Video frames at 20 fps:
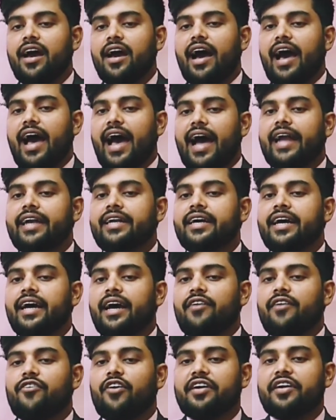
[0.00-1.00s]
and
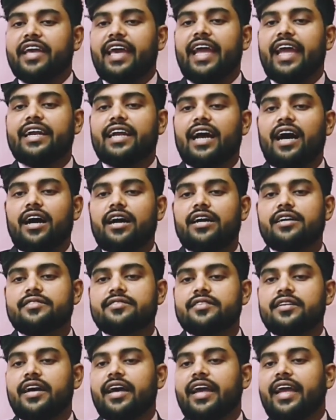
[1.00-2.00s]
48
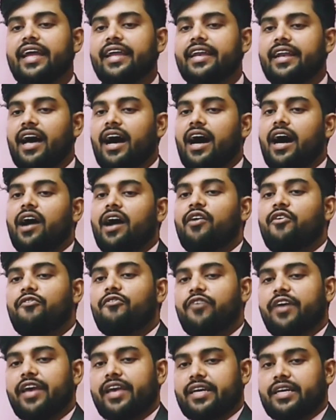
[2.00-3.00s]
hours in a
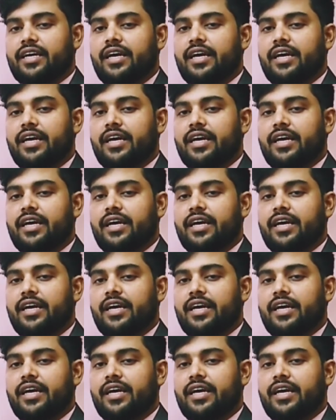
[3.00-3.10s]
week.